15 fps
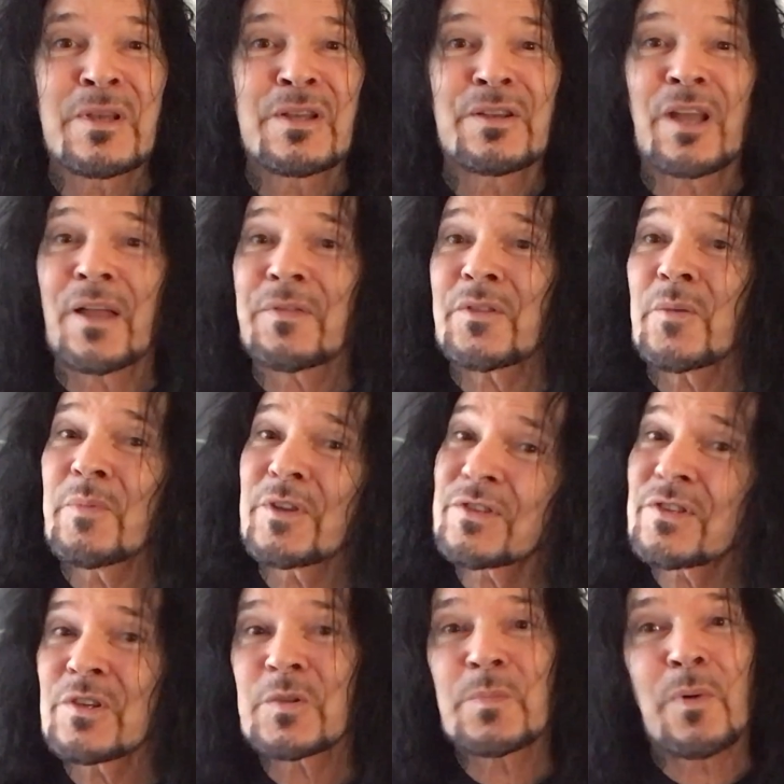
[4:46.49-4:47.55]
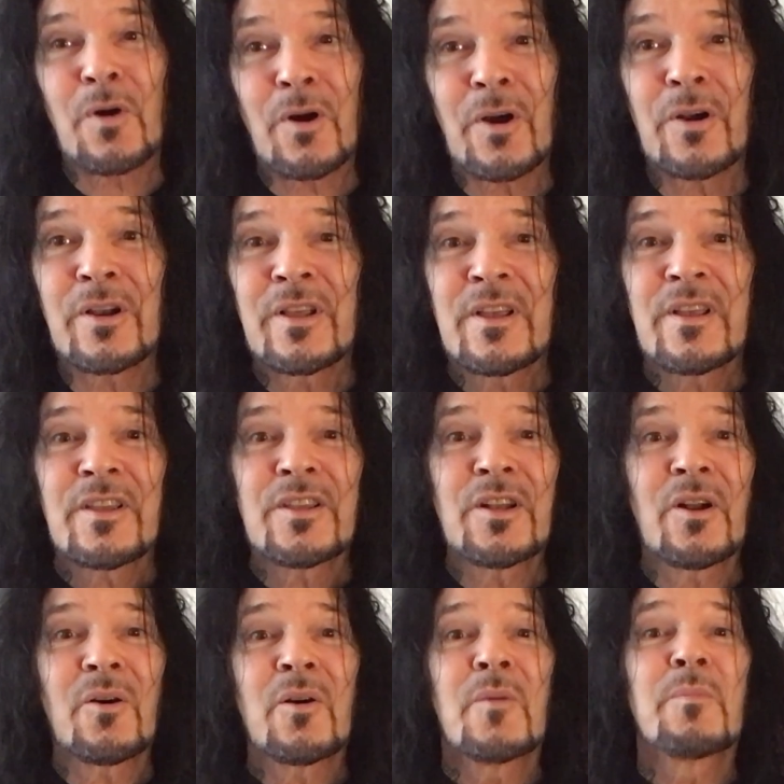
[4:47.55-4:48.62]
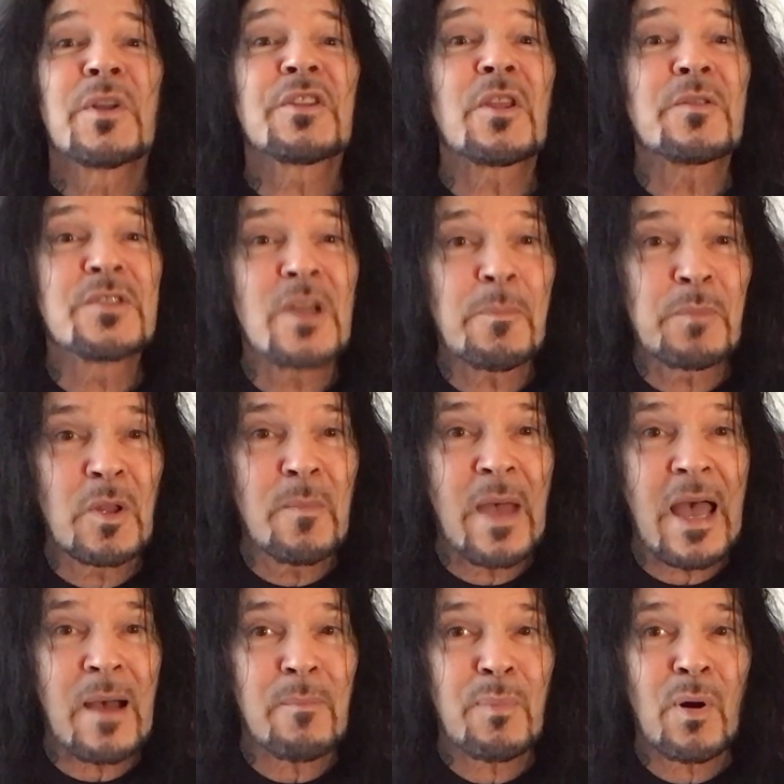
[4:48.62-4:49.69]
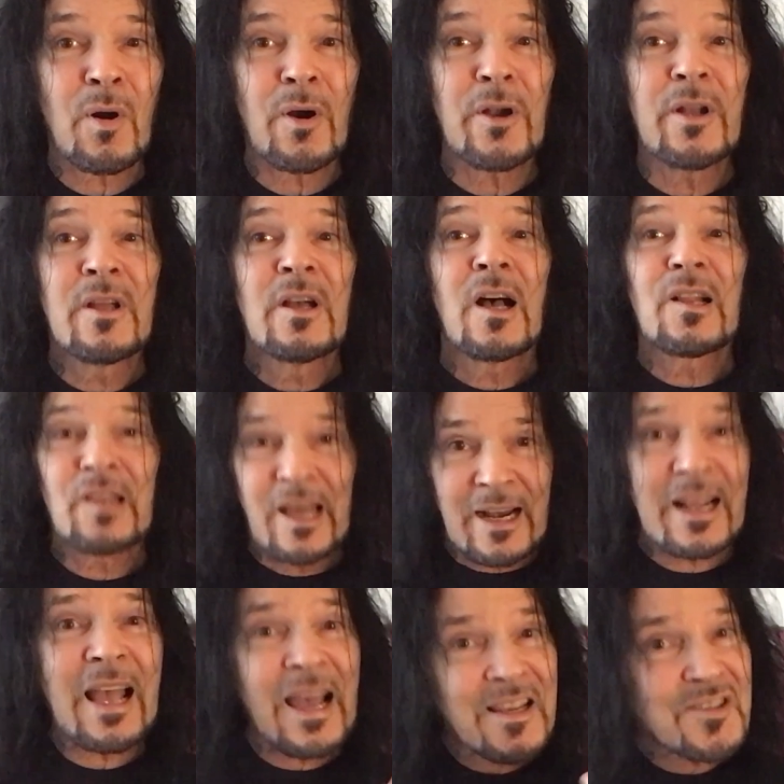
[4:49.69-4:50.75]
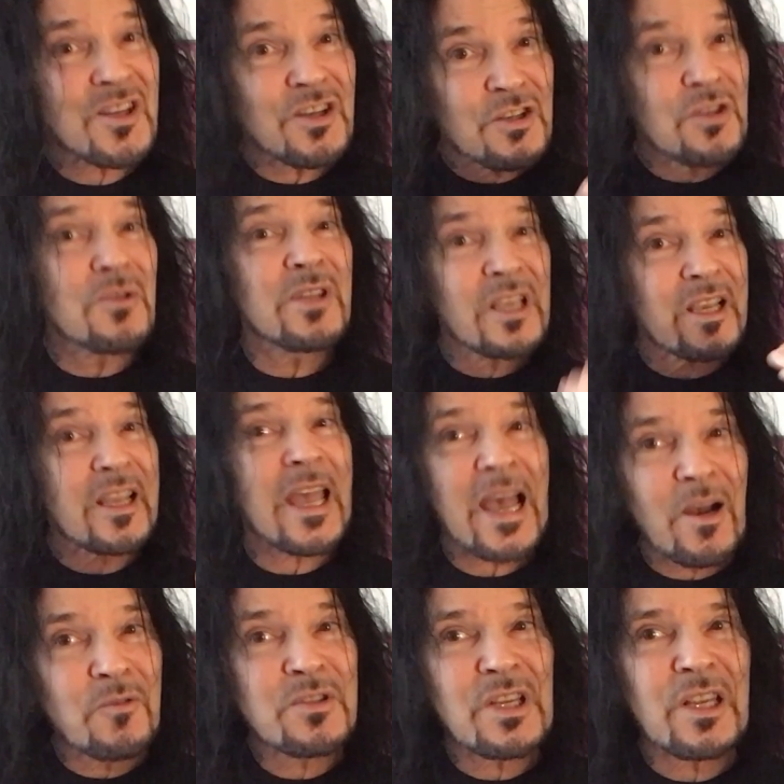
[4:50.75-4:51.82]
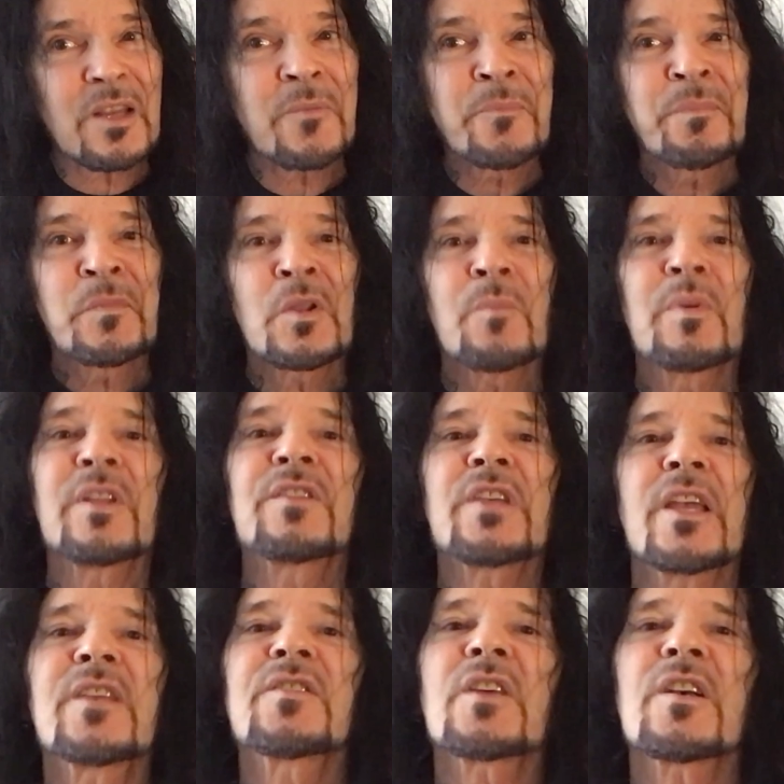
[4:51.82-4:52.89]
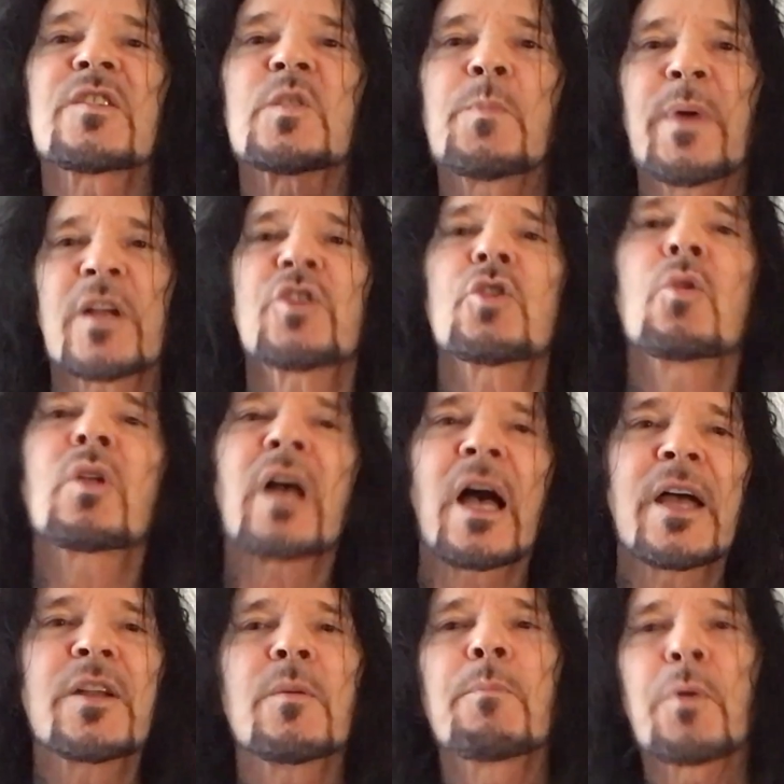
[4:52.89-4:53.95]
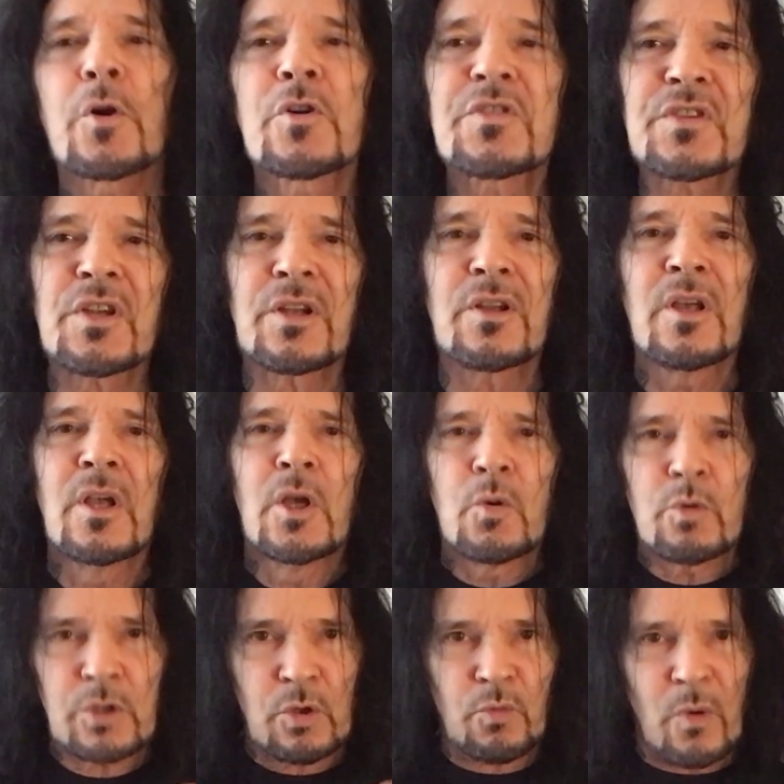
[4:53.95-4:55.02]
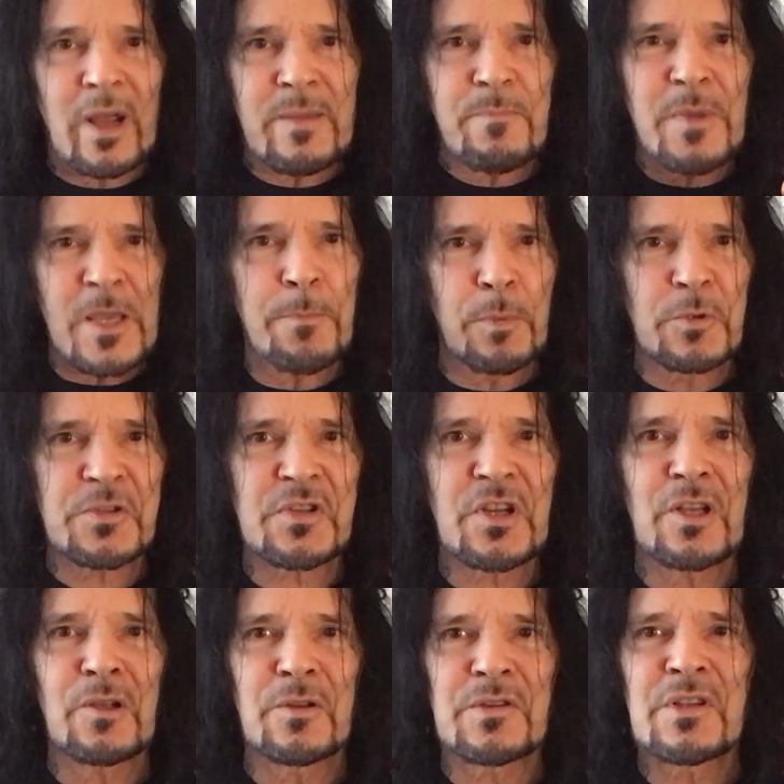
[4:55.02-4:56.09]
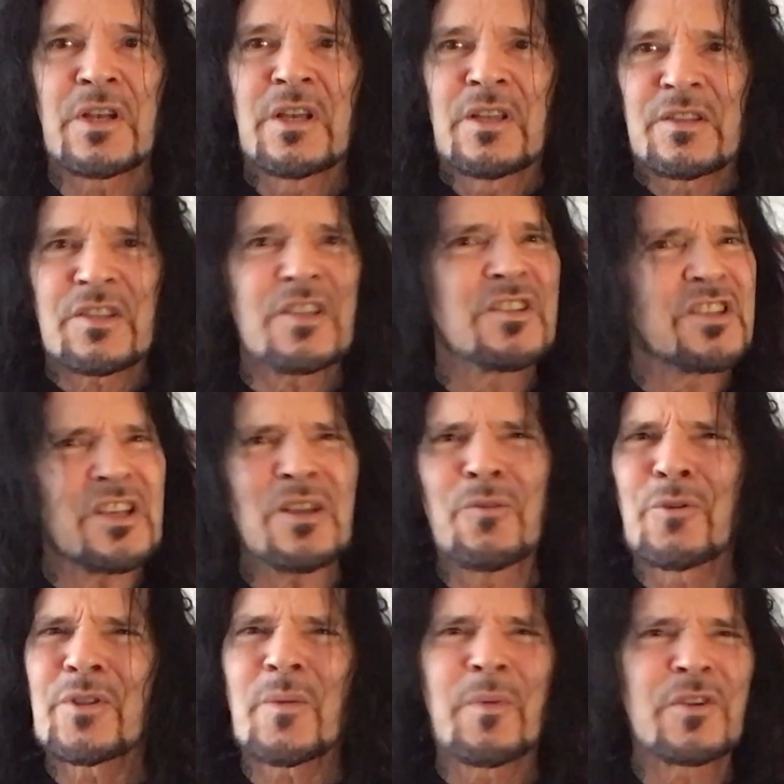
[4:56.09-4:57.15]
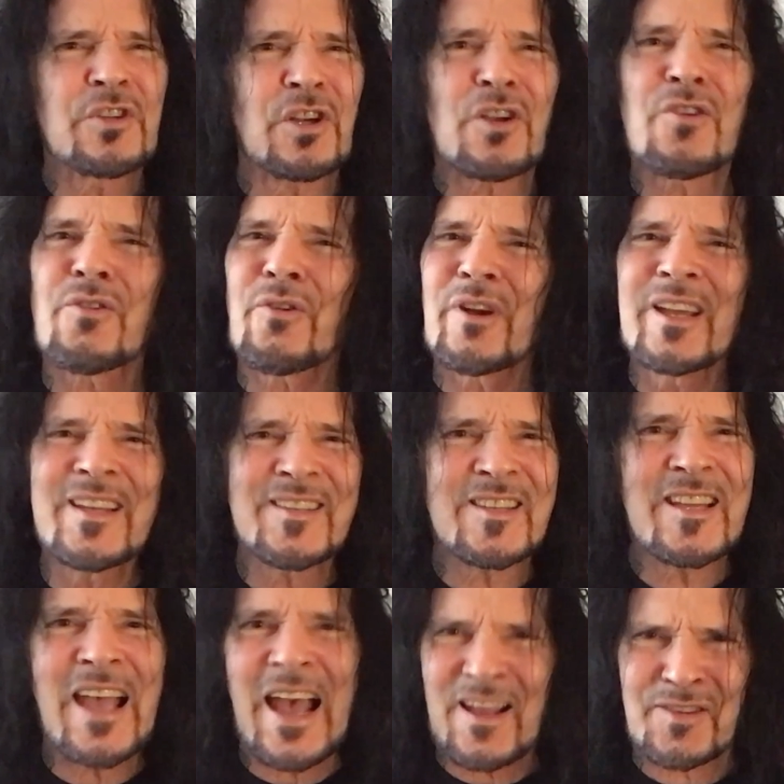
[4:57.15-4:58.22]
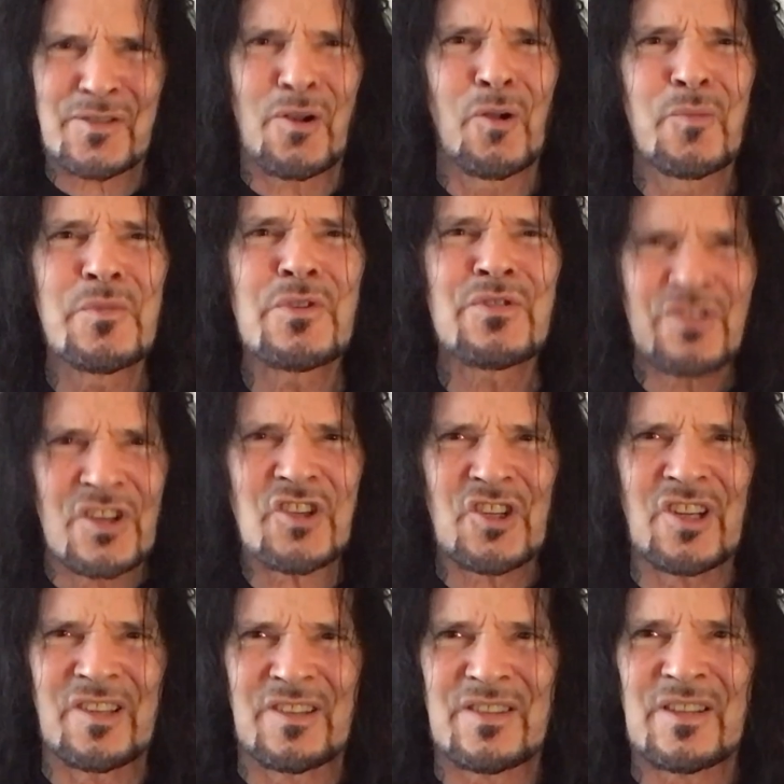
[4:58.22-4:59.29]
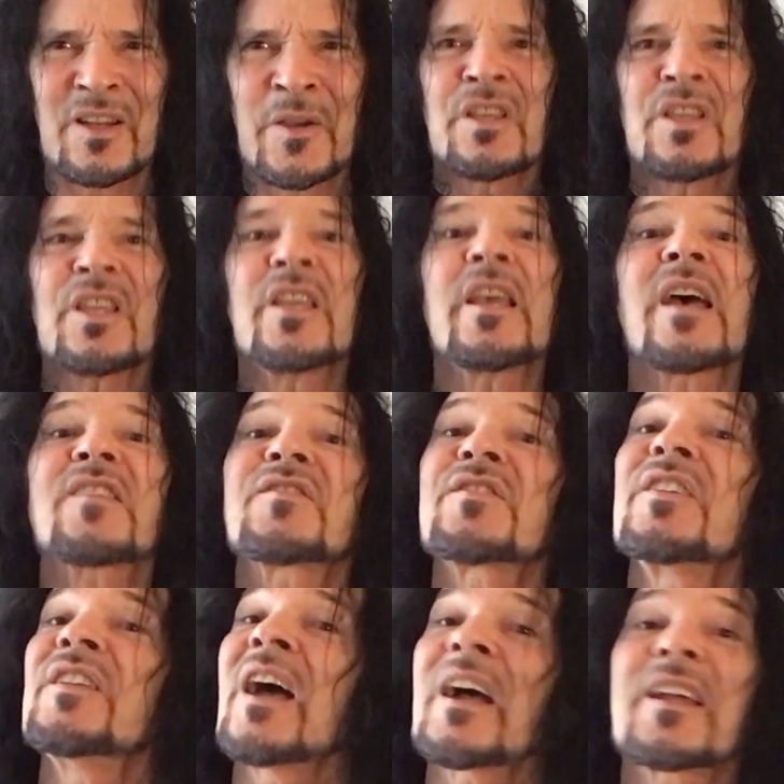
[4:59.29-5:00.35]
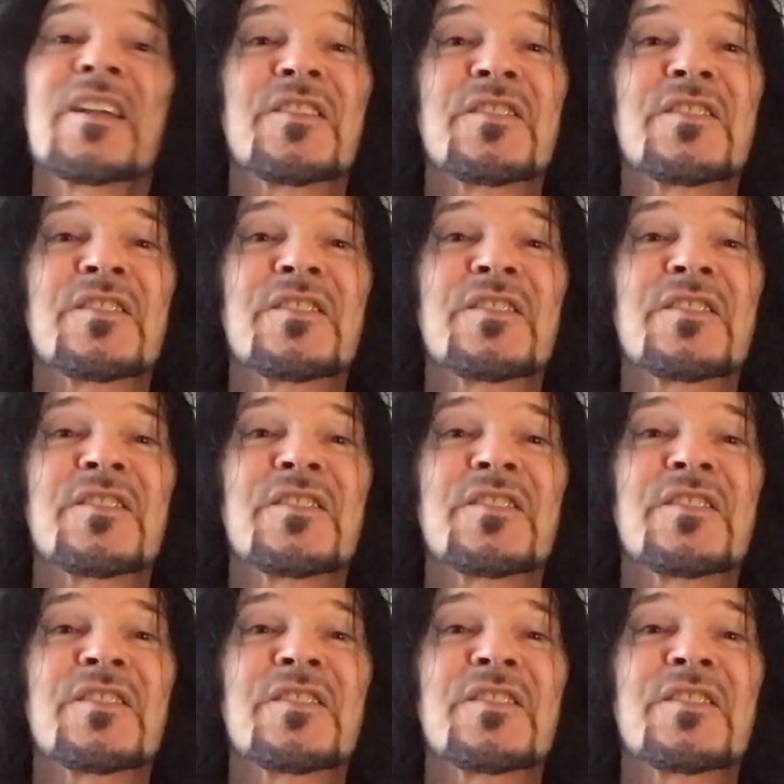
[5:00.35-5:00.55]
Not the business part, but the diplomat part. A lot of guys can do the accounting, but it takes a special kind of person with the right people skills to deal with a bunch of crazy asshole musicians. He has to not get